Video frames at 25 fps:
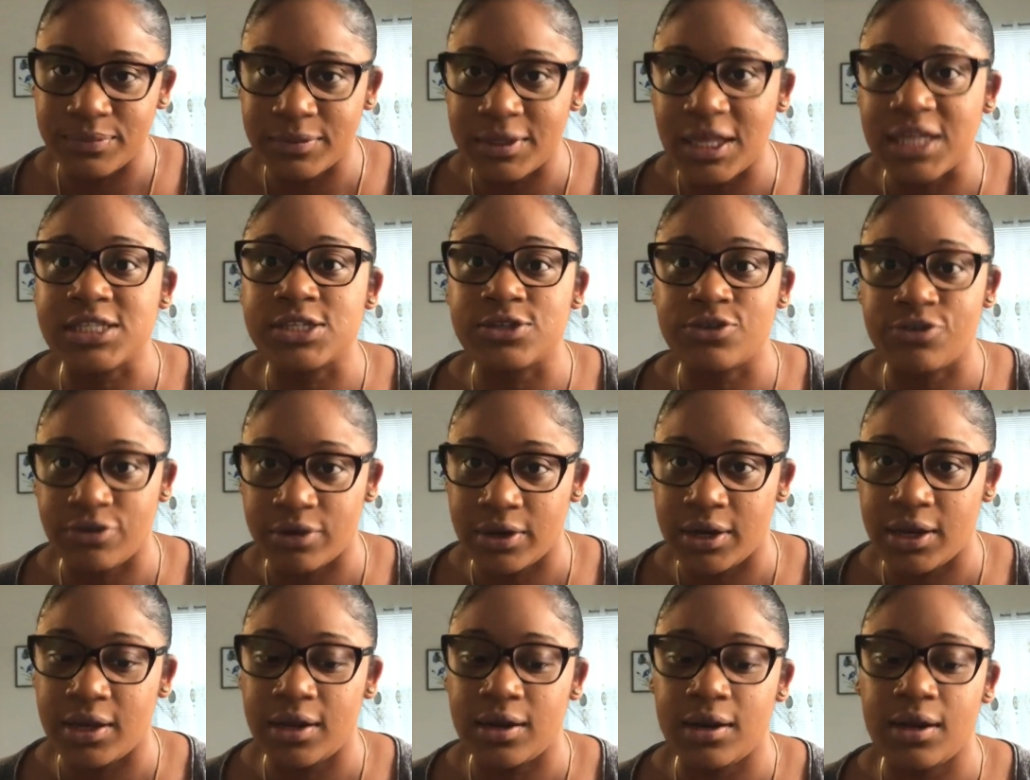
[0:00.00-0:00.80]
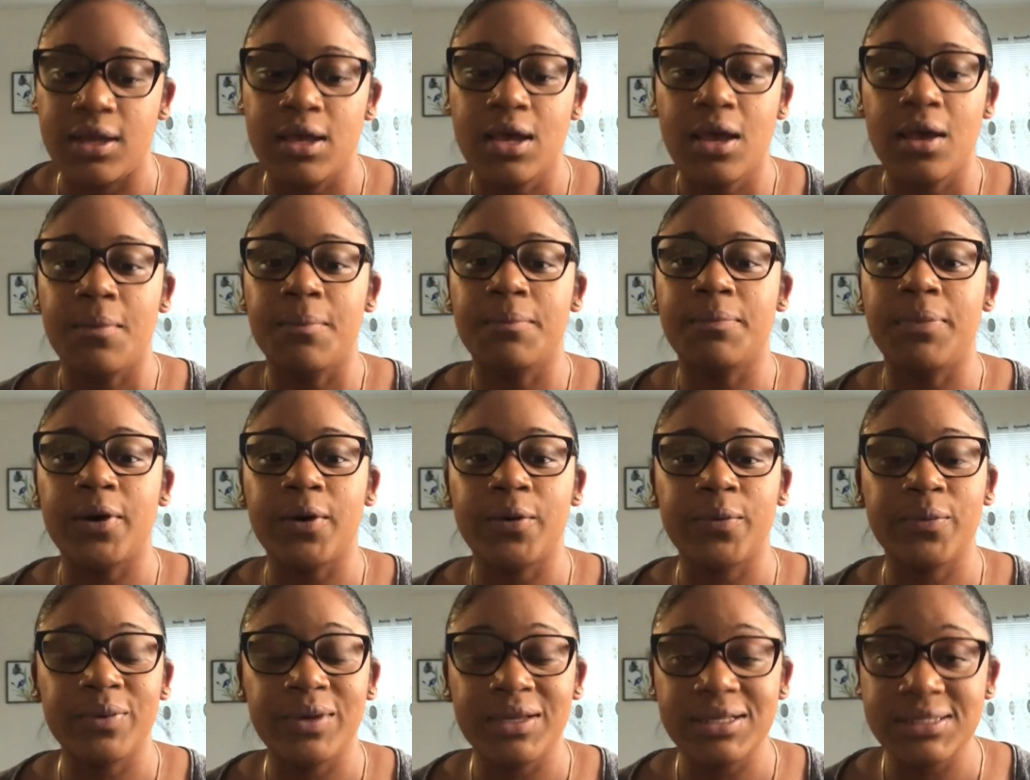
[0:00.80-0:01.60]
that's great
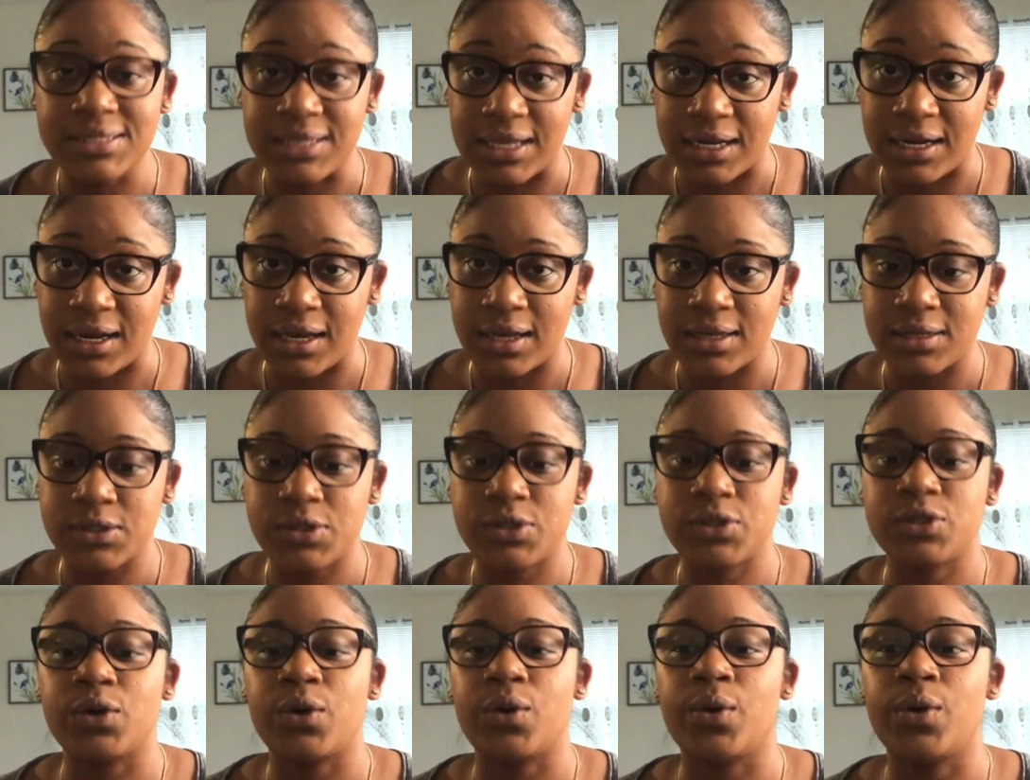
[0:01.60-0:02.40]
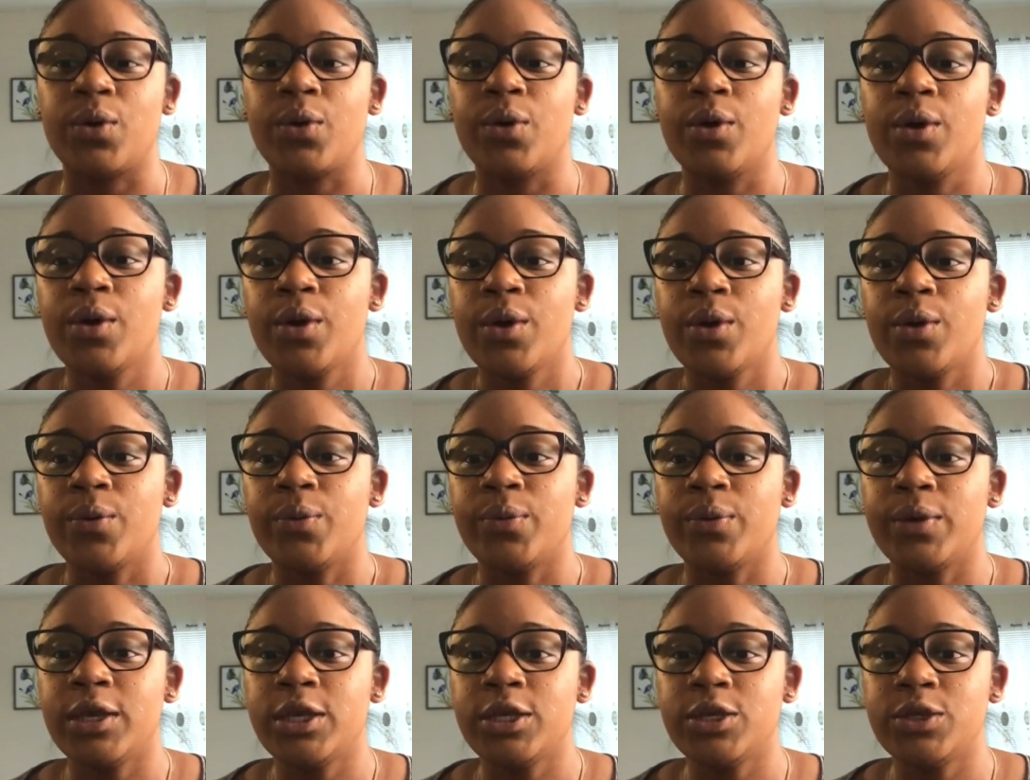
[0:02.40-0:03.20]
but we didn't so
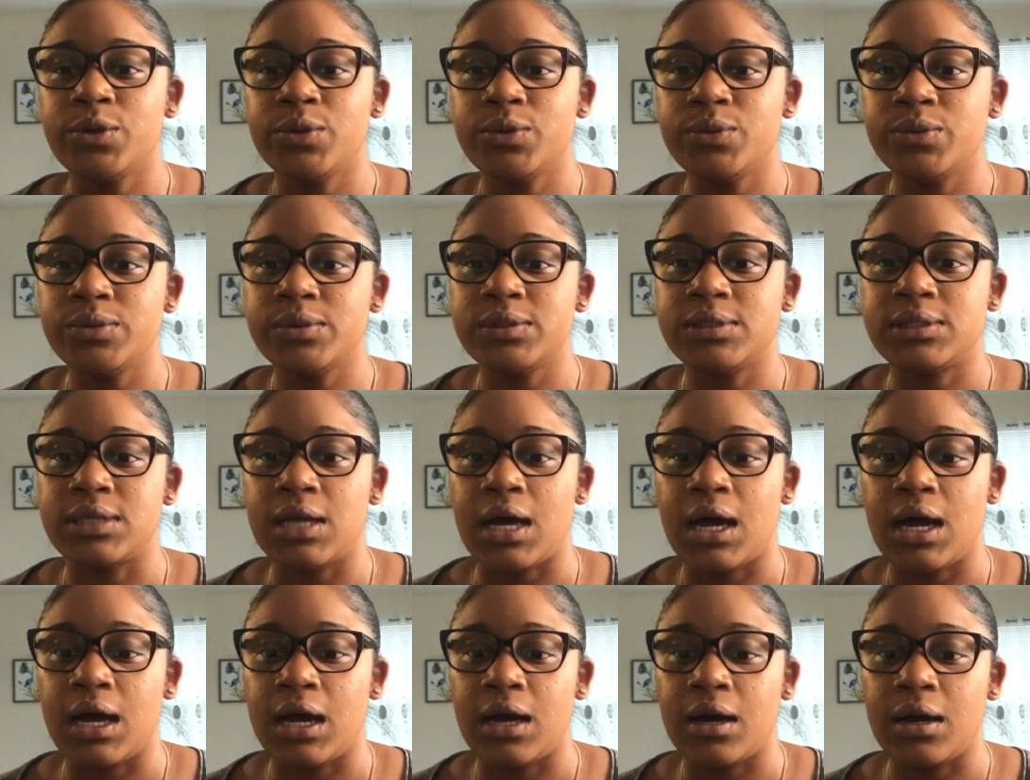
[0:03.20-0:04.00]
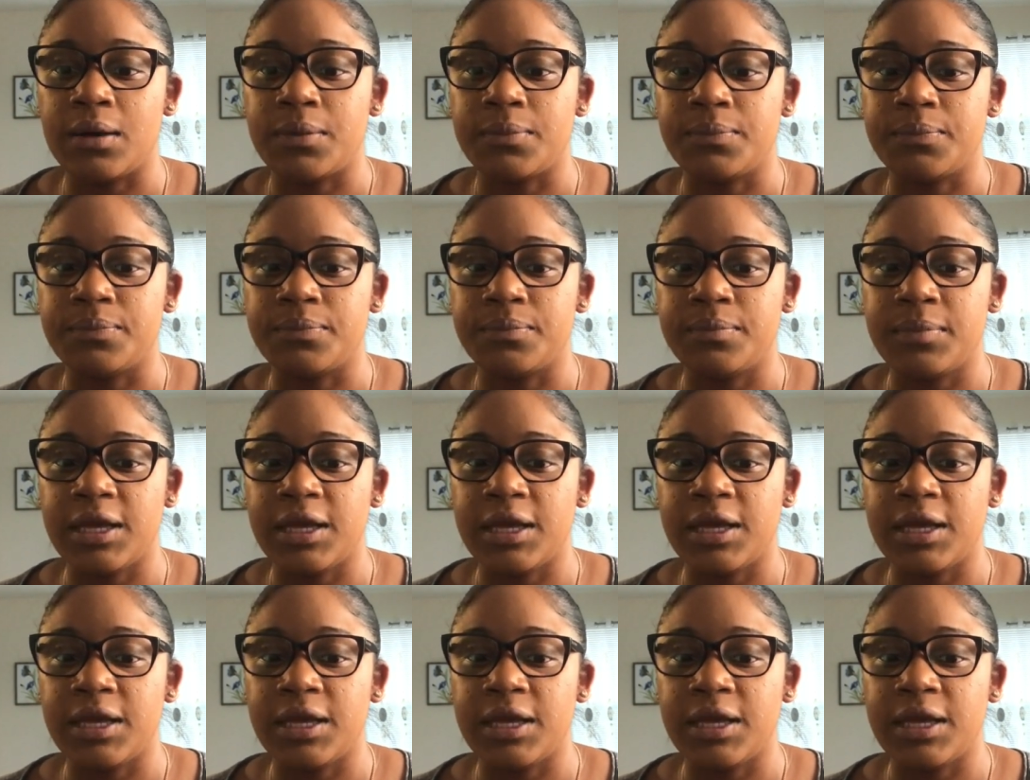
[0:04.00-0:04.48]
we used um,